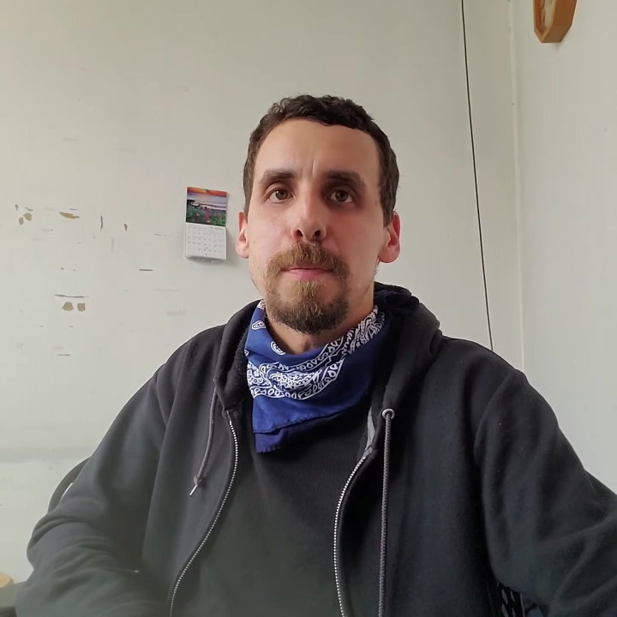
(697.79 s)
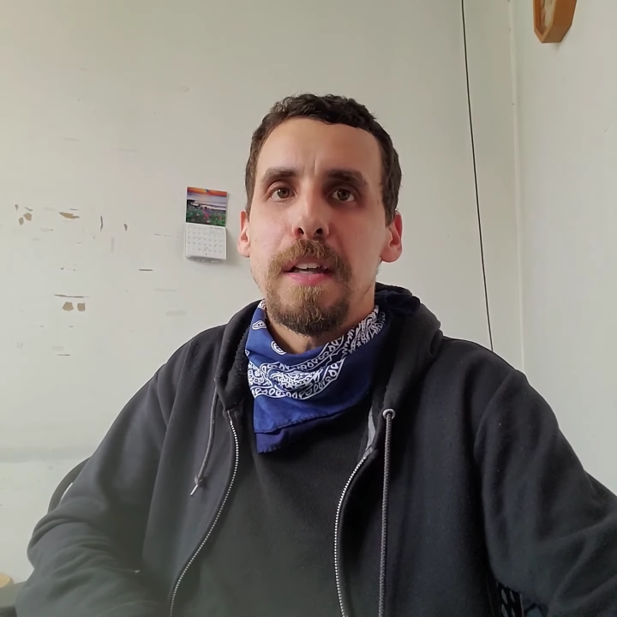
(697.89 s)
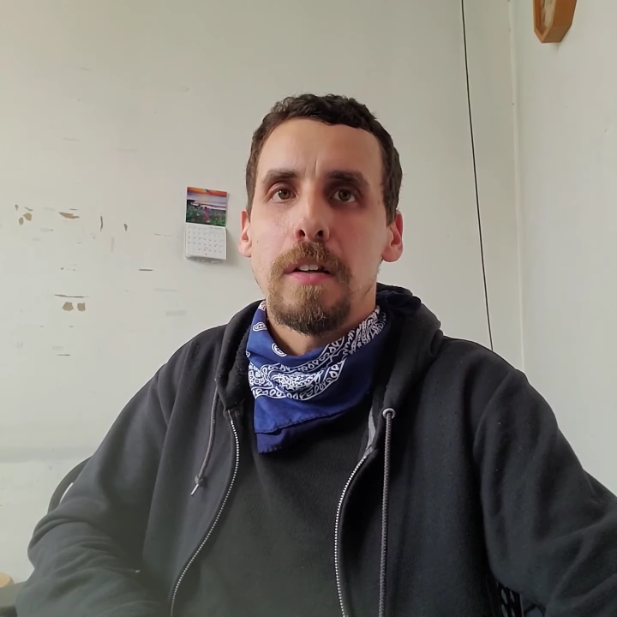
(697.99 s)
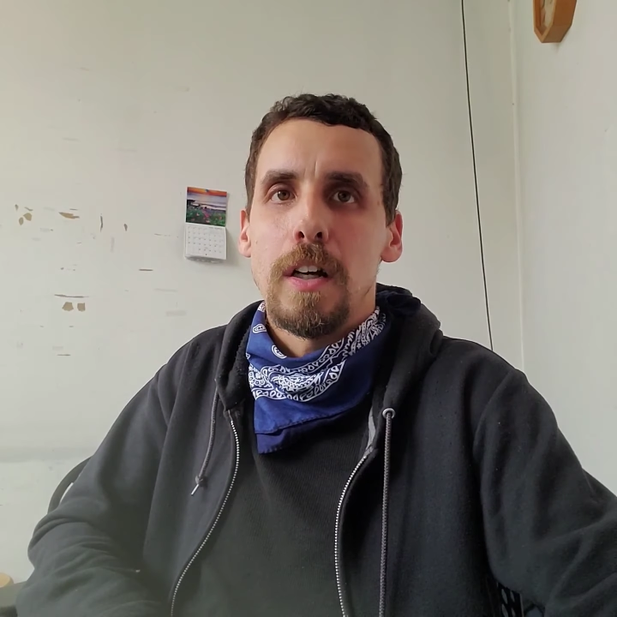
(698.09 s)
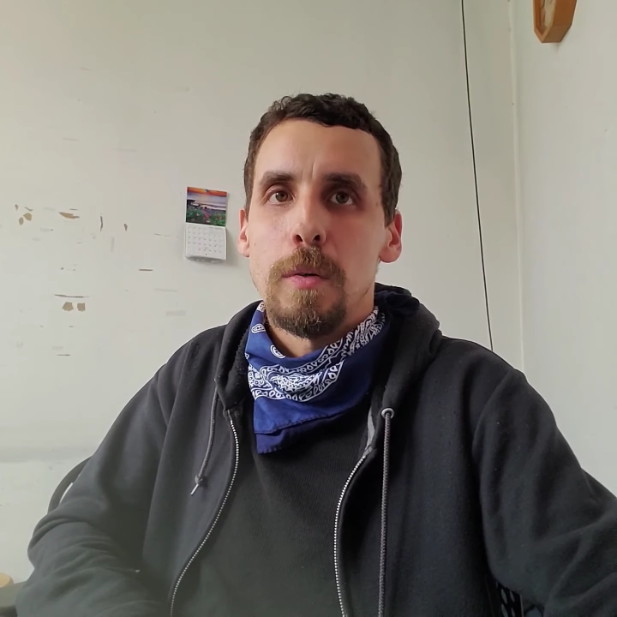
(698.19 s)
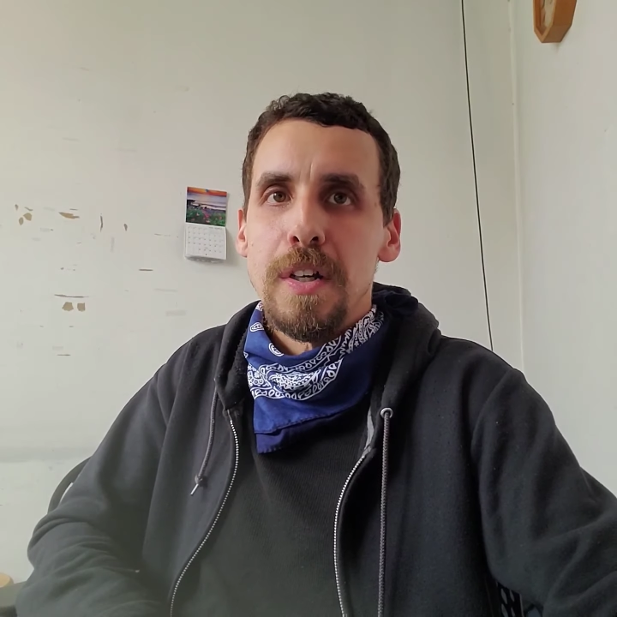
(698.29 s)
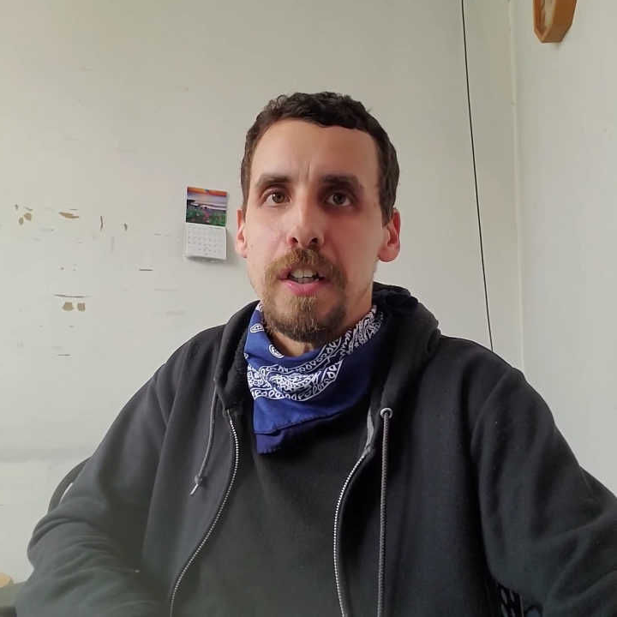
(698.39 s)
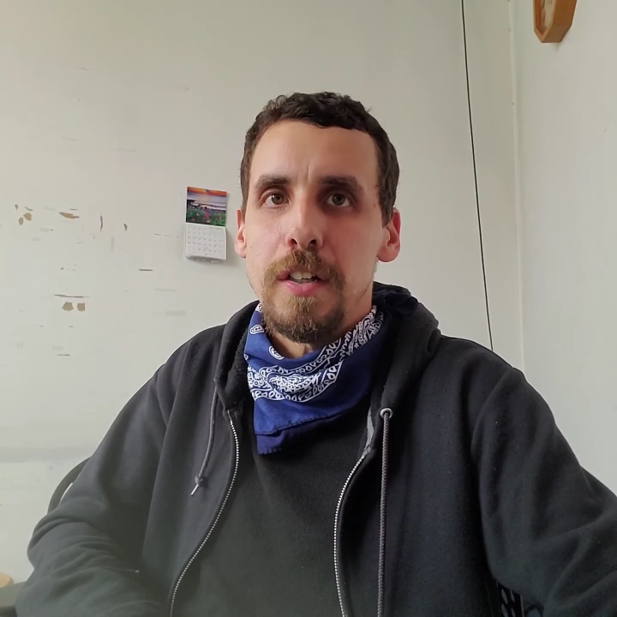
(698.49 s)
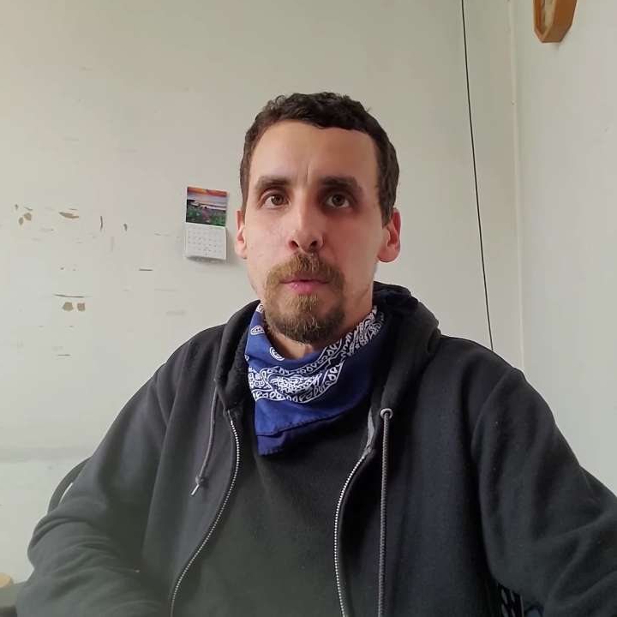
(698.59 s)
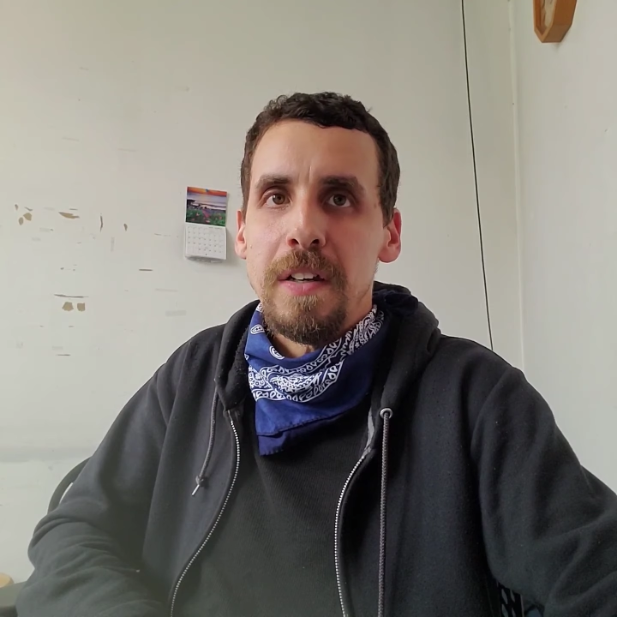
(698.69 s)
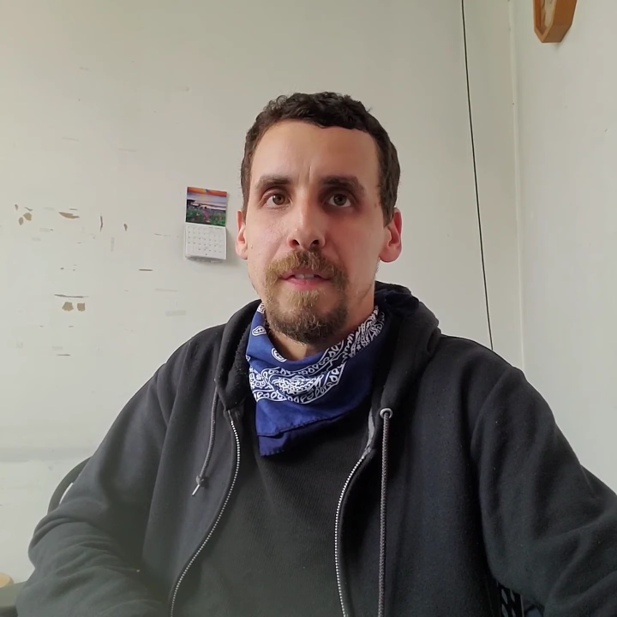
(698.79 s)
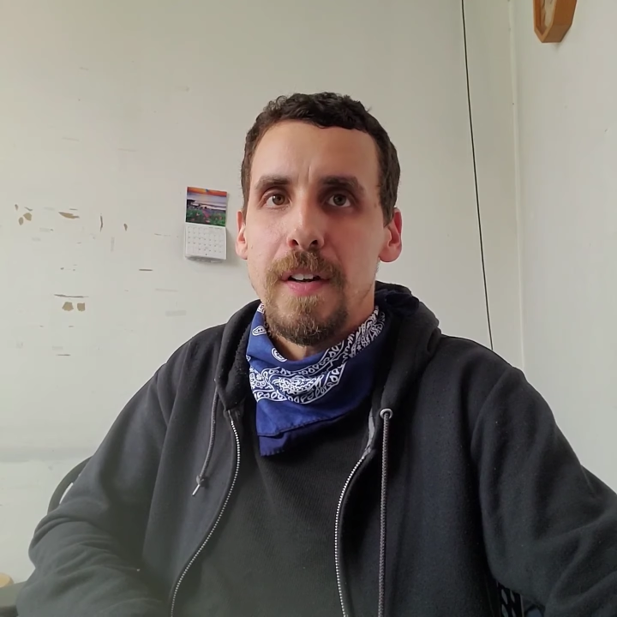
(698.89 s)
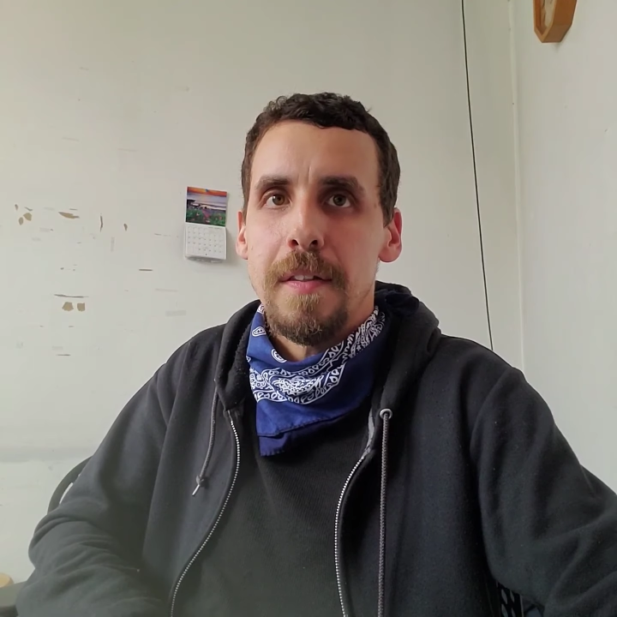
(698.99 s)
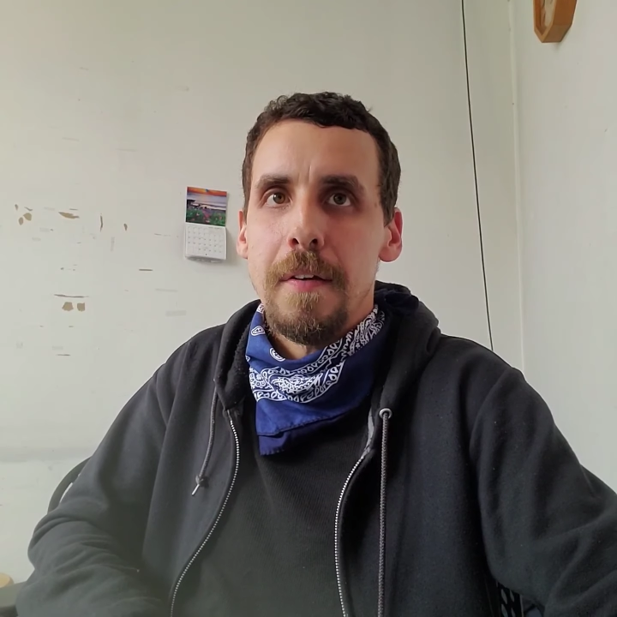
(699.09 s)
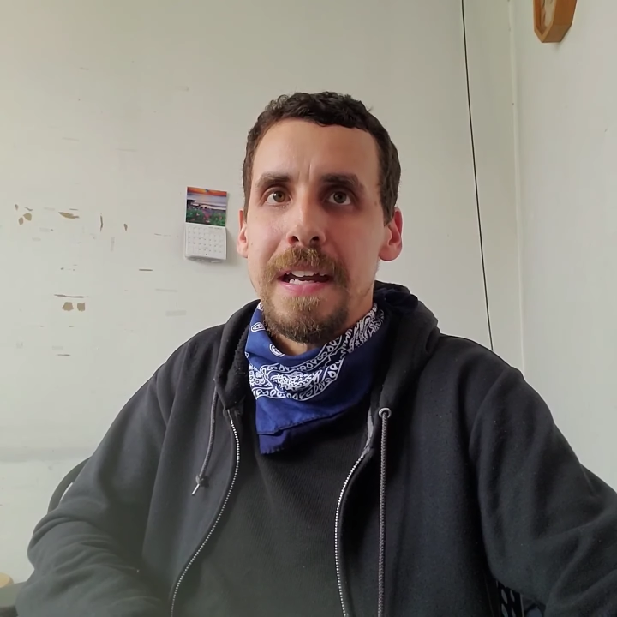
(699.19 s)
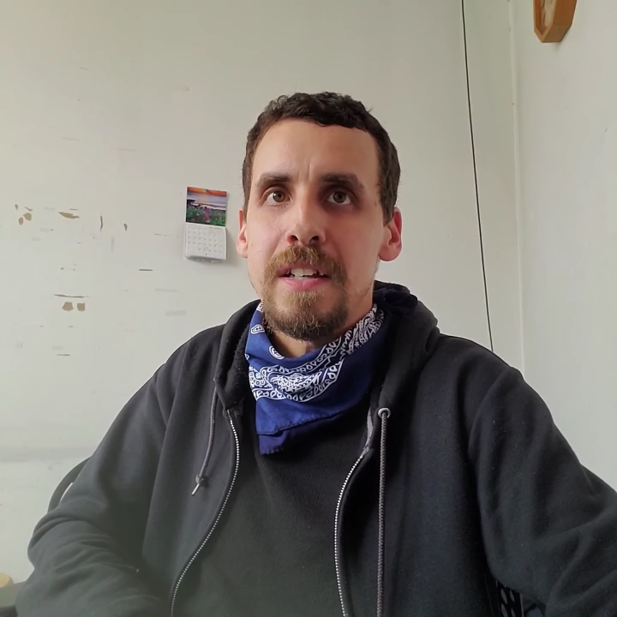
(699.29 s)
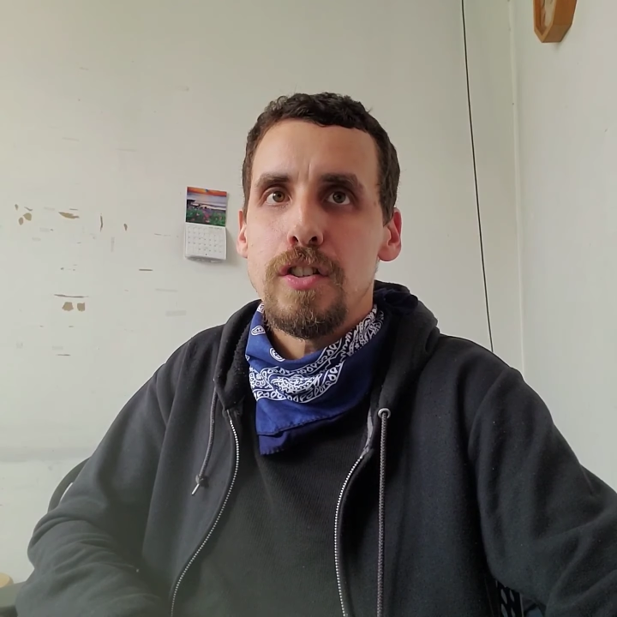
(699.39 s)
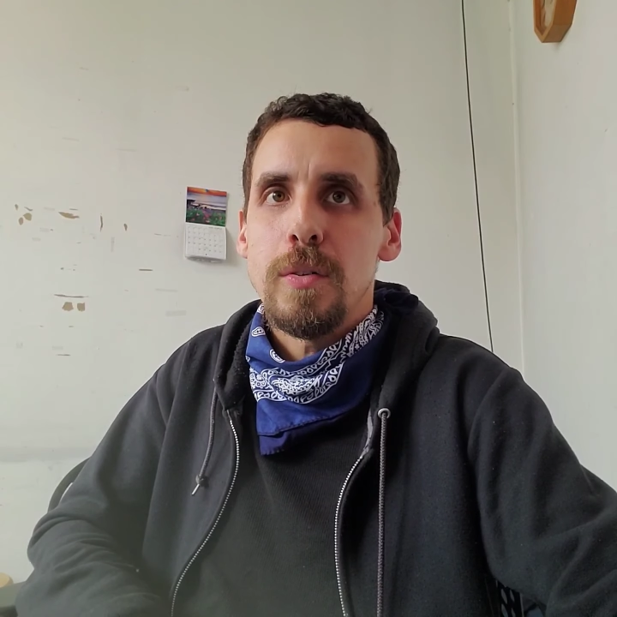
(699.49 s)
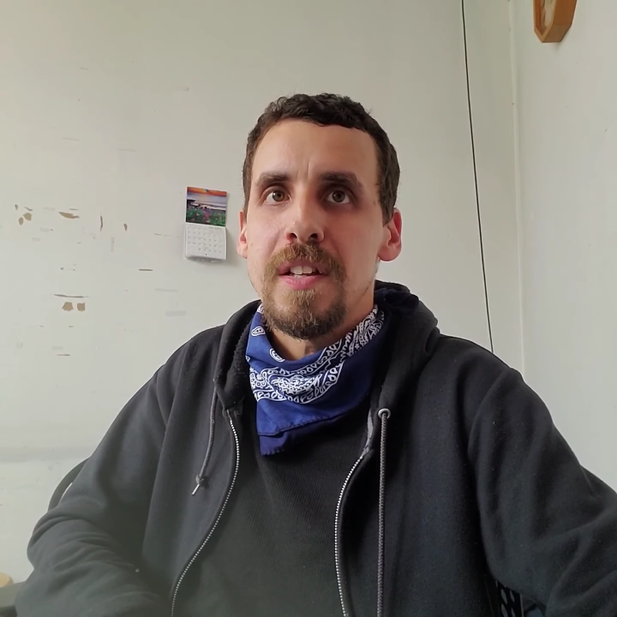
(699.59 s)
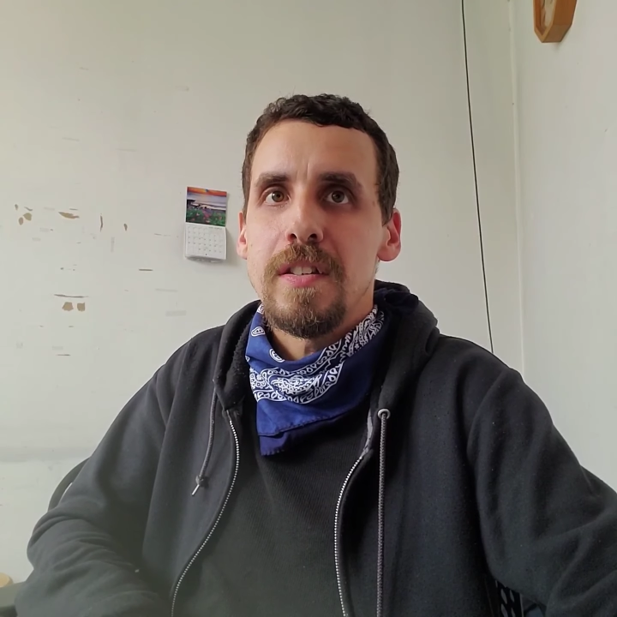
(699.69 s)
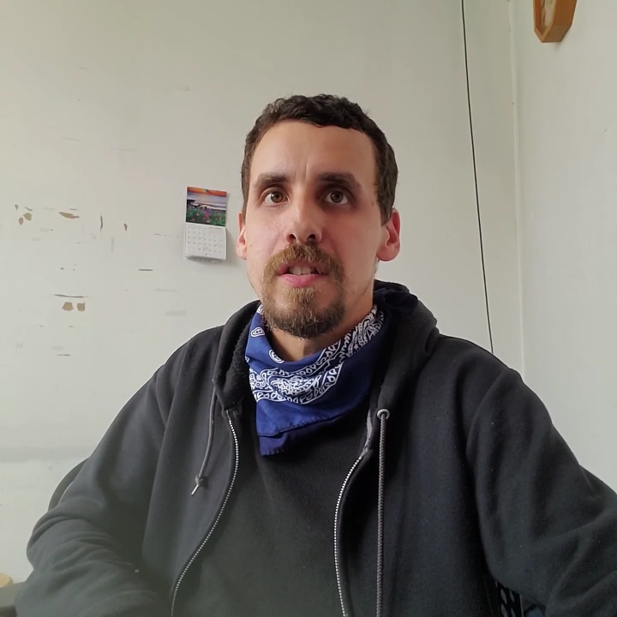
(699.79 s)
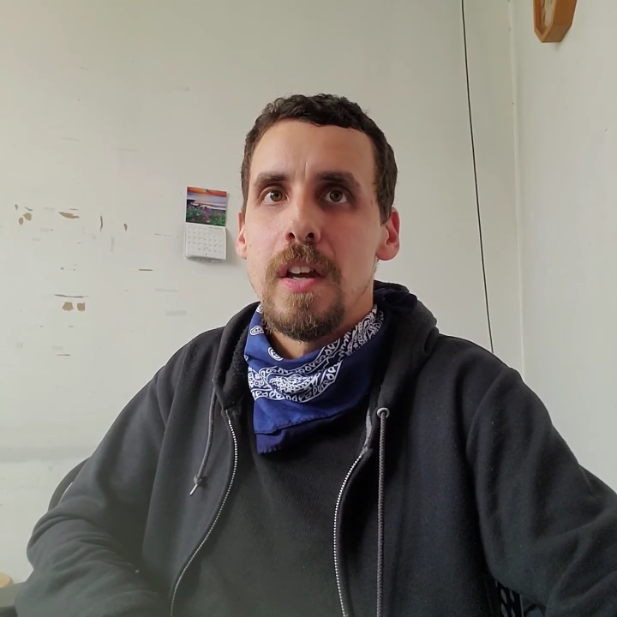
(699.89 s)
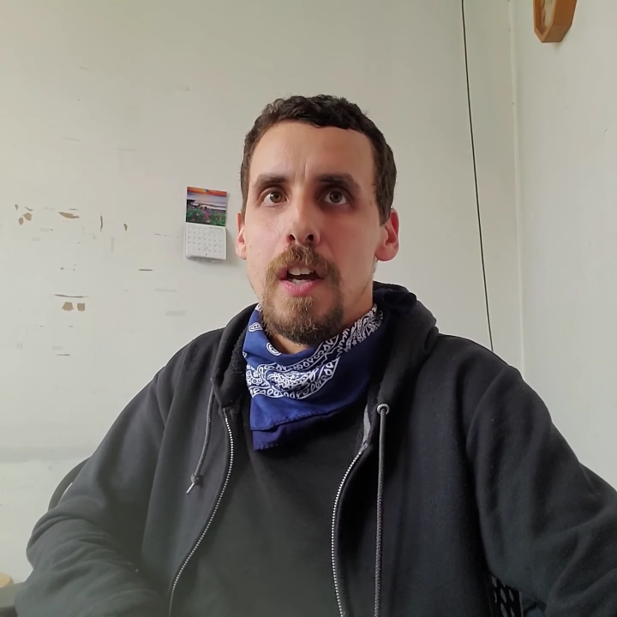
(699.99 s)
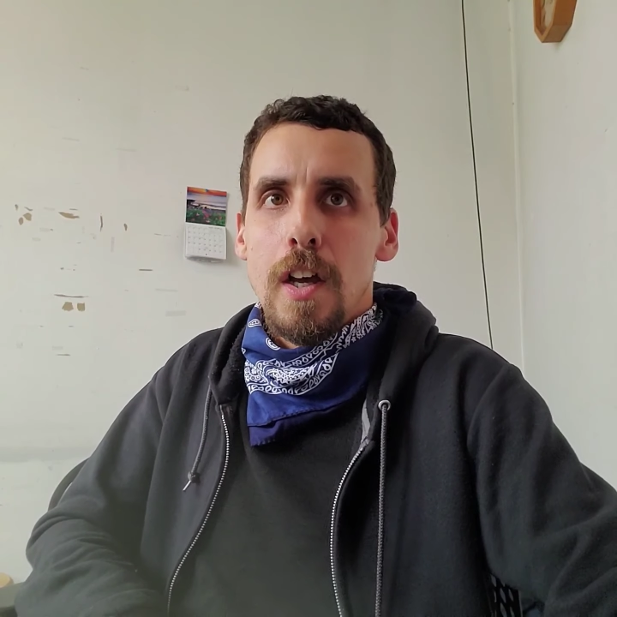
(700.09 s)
below where you can read further into this